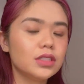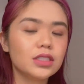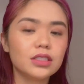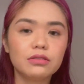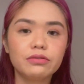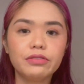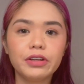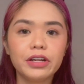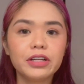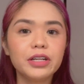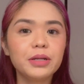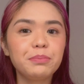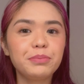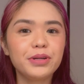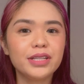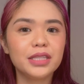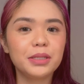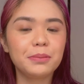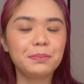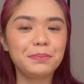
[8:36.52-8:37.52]
It's a very
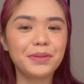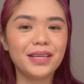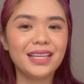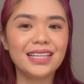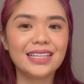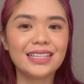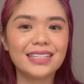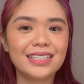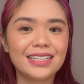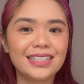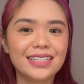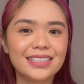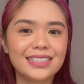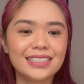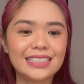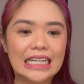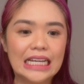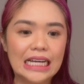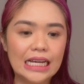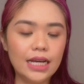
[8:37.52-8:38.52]
pretty pink.
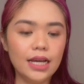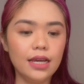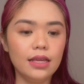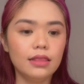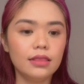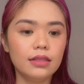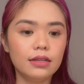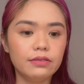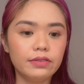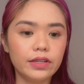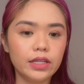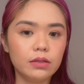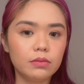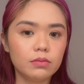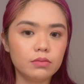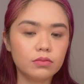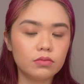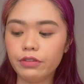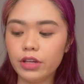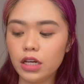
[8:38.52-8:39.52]
I love it.
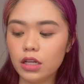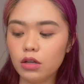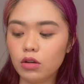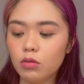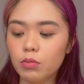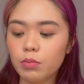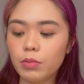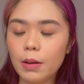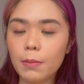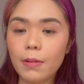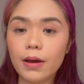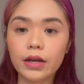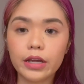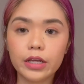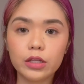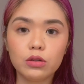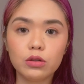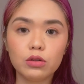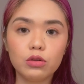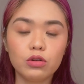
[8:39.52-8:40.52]
Feeling ko
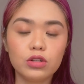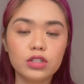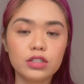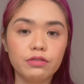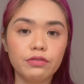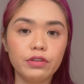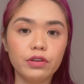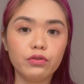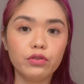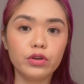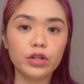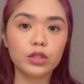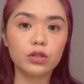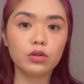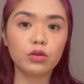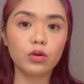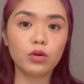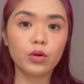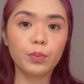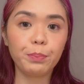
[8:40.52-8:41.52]
babagay ito doon sa favorite
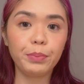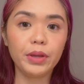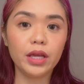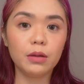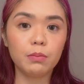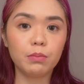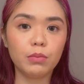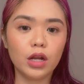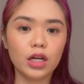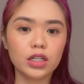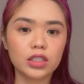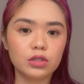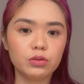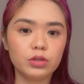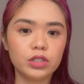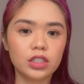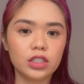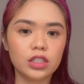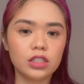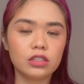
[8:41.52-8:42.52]
kong pink blush,
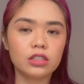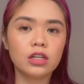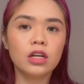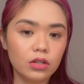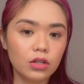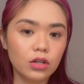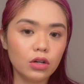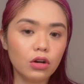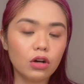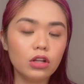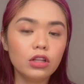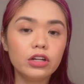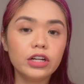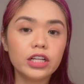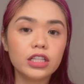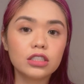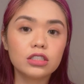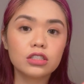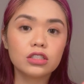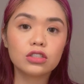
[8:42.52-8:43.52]
which is
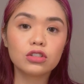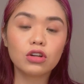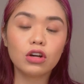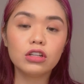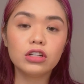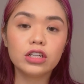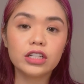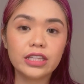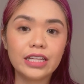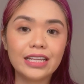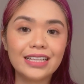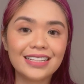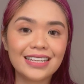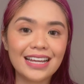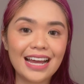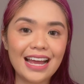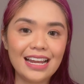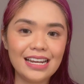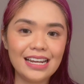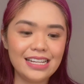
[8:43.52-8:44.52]
Colorette's Color Tint
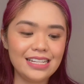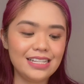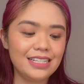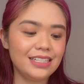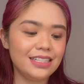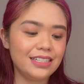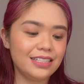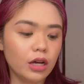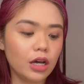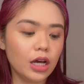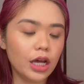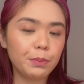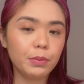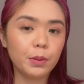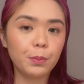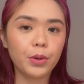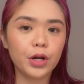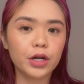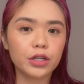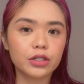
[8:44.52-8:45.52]
Cali.
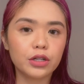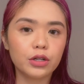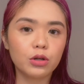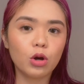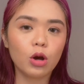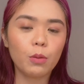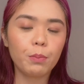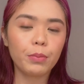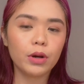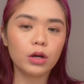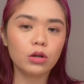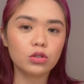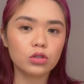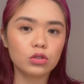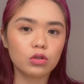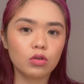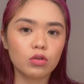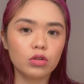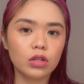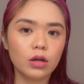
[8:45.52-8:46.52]
Ipa-partner ko kapag
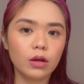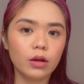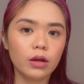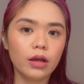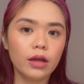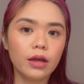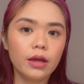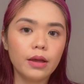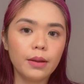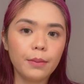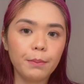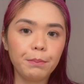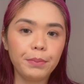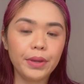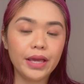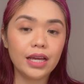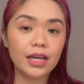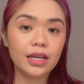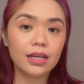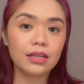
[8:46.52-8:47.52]
gusto ko ng
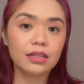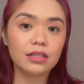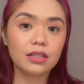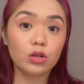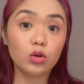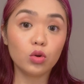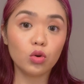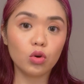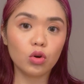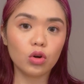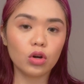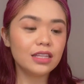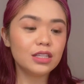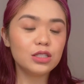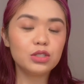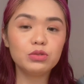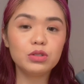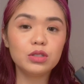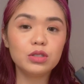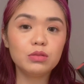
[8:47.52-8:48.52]
pink look.
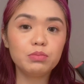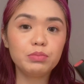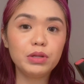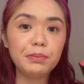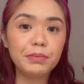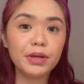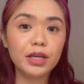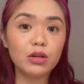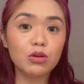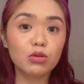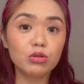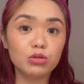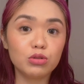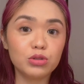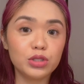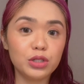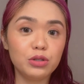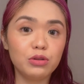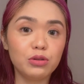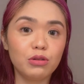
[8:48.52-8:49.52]
This will be my go-to
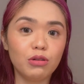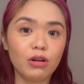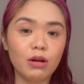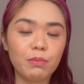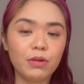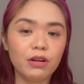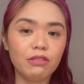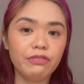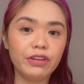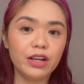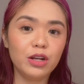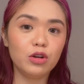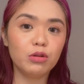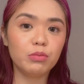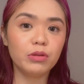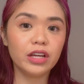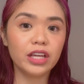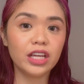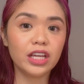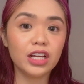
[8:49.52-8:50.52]
siguro kapag feel
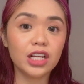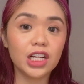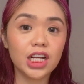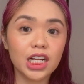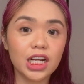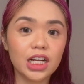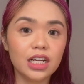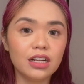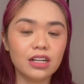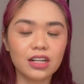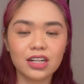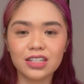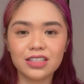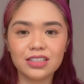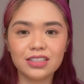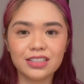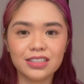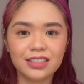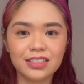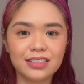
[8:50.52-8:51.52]
ko maging girly girl.